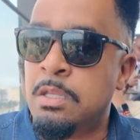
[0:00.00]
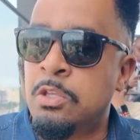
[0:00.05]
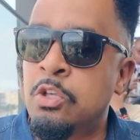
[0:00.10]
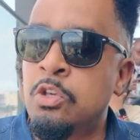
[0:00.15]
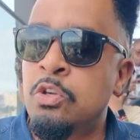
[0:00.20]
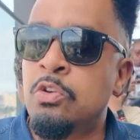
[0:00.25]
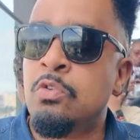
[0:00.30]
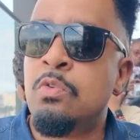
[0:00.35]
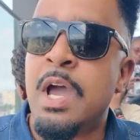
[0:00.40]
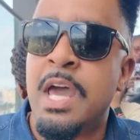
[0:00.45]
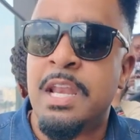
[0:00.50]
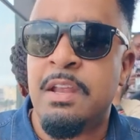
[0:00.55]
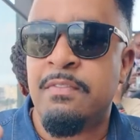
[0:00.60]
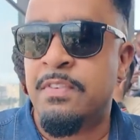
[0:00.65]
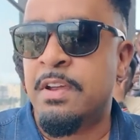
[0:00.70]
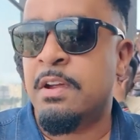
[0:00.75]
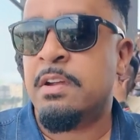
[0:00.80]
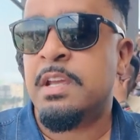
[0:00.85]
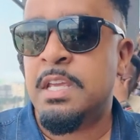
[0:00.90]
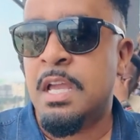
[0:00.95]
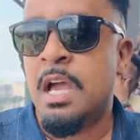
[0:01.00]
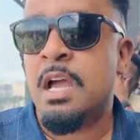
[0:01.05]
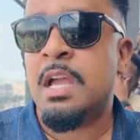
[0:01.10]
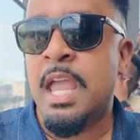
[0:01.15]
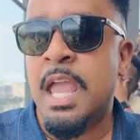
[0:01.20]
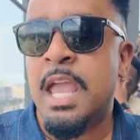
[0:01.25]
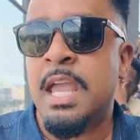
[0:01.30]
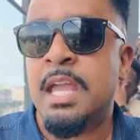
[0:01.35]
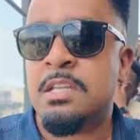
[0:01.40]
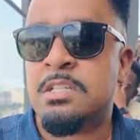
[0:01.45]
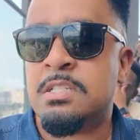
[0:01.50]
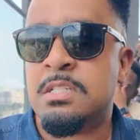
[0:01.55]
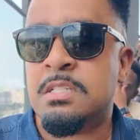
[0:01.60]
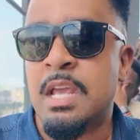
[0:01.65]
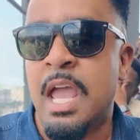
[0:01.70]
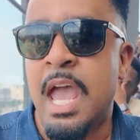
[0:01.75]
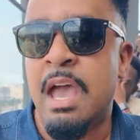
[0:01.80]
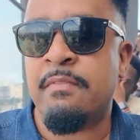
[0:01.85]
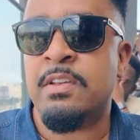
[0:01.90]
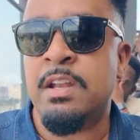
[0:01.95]
you at a very young
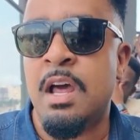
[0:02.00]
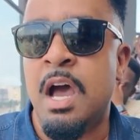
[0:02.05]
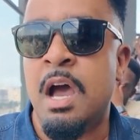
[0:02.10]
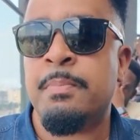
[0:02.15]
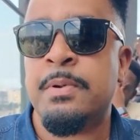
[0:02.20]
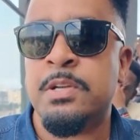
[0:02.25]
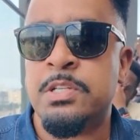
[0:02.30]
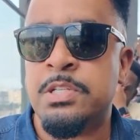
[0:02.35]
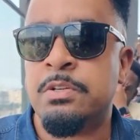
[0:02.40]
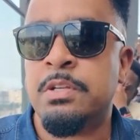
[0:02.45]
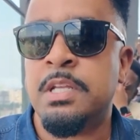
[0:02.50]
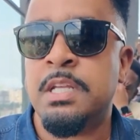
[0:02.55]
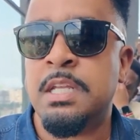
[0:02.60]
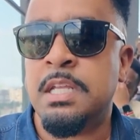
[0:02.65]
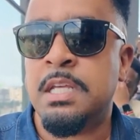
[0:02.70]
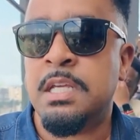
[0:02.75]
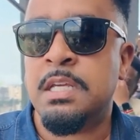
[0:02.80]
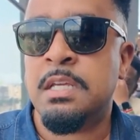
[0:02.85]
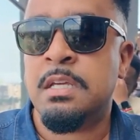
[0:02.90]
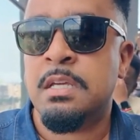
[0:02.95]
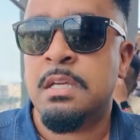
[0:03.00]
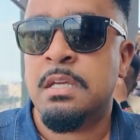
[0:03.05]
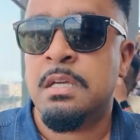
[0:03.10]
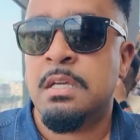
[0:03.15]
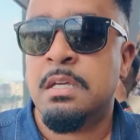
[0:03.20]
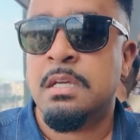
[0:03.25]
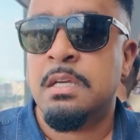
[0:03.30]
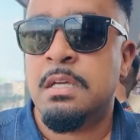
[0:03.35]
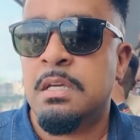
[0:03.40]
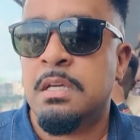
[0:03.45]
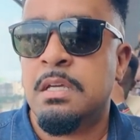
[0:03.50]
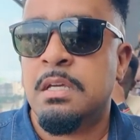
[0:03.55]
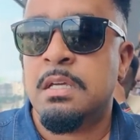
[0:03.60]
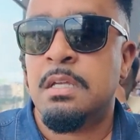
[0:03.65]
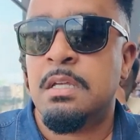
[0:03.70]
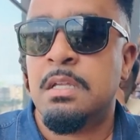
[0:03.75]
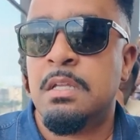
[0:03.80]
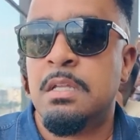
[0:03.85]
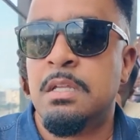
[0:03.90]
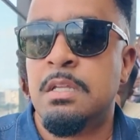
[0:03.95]
age have an opportunity
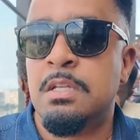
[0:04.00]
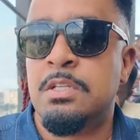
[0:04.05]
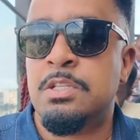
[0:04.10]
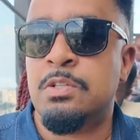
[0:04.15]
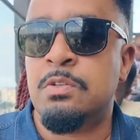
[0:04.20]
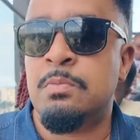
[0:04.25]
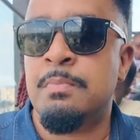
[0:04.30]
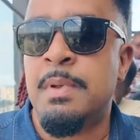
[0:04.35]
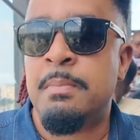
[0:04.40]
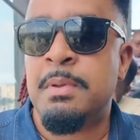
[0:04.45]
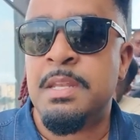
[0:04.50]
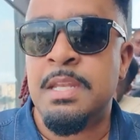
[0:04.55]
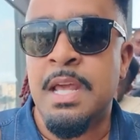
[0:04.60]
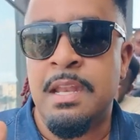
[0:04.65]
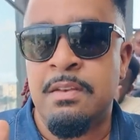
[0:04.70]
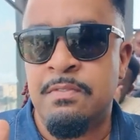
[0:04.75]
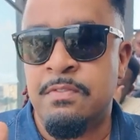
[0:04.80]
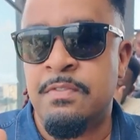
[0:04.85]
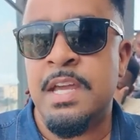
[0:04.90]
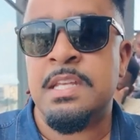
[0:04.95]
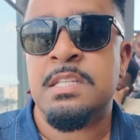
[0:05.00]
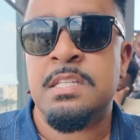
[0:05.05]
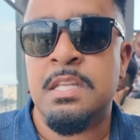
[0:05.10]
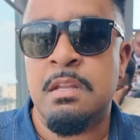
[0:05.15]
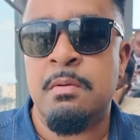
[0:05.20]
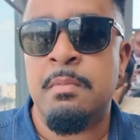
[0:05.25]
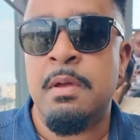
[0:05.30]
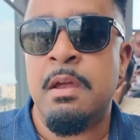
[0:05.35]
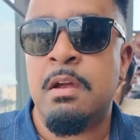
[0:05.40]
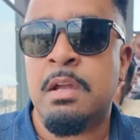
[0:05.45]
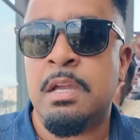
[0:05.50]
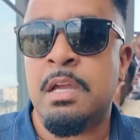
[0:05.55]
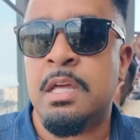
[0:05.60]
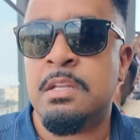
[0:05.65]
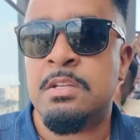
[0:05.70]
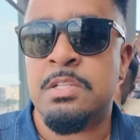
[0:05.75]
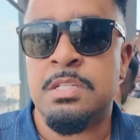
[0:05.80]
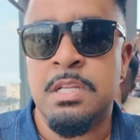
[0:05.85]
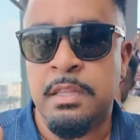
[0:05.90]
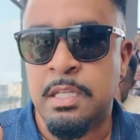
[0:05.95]
to maybe not invest in America,
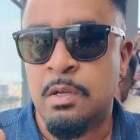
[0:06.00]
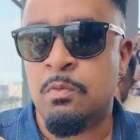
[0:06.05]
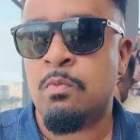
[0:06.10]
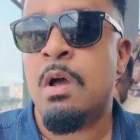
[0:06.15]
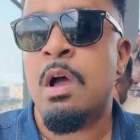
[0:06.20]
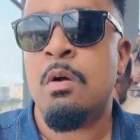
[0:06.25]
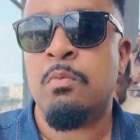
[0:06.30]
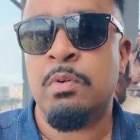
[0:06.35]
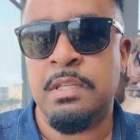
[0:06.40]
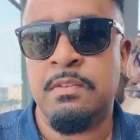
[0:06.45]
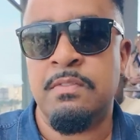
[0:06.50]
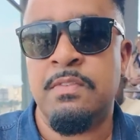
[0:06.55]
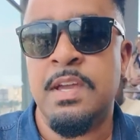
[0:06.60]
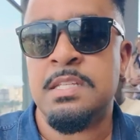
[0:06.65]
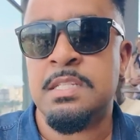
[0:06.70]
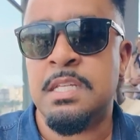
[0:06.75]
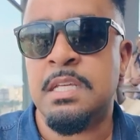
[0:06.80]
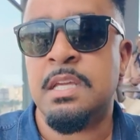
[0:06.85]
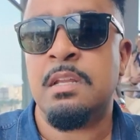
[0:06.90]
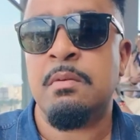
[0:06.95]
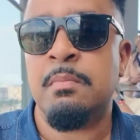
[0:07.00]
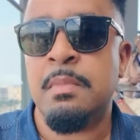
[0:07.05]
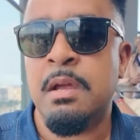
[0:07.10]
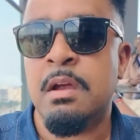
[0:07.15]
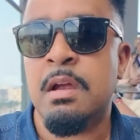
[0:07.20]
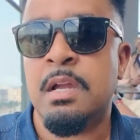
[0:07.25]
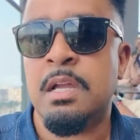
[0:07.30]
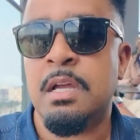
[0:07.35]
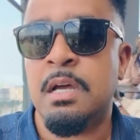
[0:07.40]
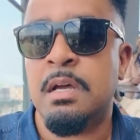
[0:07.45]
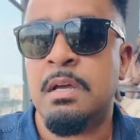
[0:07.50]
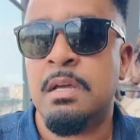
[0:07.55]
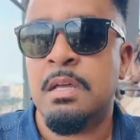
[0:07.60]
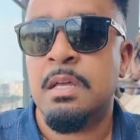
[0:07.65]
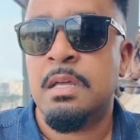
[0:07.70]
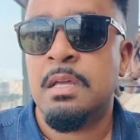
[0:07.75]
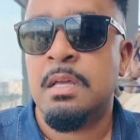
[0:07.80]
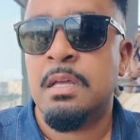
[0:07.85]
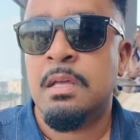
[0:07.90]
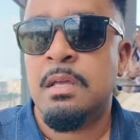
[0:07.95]
and there's nothing wrong with investing in America,
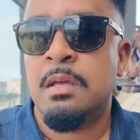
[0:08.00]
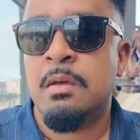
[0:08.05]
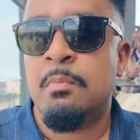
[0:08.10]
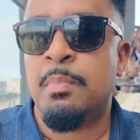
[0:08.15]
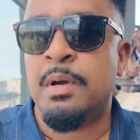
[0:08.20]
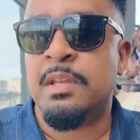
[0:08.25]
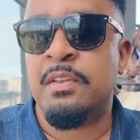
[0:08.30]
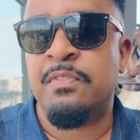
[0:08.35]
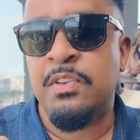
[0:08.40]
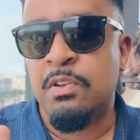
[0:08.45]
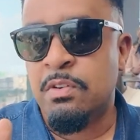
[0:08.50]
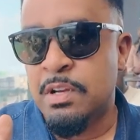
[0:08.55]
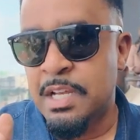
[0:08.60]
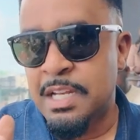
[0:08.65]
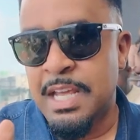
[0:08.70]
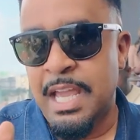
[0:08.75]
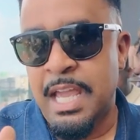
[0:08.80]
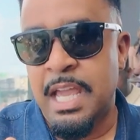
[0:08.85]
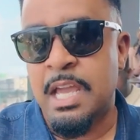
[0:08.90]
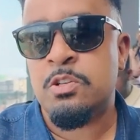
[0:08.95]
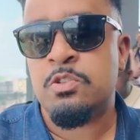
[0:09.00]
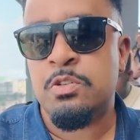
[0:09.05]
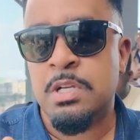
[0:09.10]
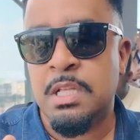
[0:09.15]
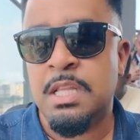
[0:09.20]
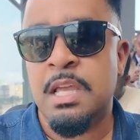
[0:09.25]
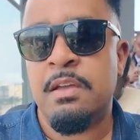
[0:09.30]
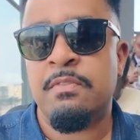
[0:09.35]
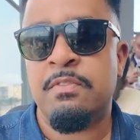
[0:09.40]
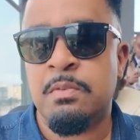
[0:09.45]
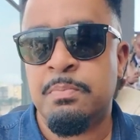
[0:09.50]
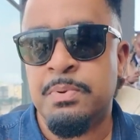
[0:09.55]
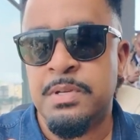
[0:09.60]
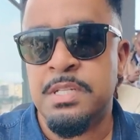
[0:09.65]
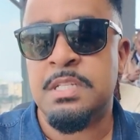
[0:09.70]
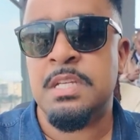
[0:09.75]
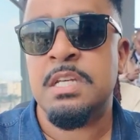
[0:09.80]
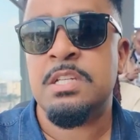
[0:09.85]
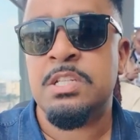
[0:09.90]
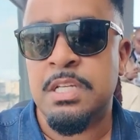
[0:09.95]
but if you're in an entry-level
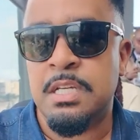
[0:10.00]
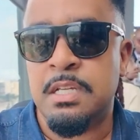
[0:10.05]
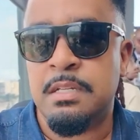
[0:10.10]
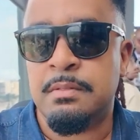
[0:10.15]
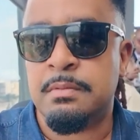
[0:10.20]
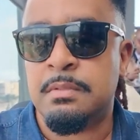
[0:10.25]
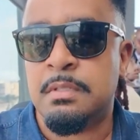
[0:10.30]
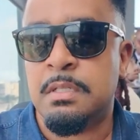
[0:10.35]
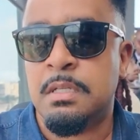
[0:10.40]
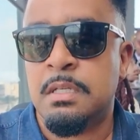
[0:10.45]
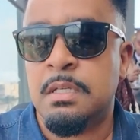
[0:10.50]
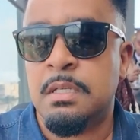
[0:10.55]
position,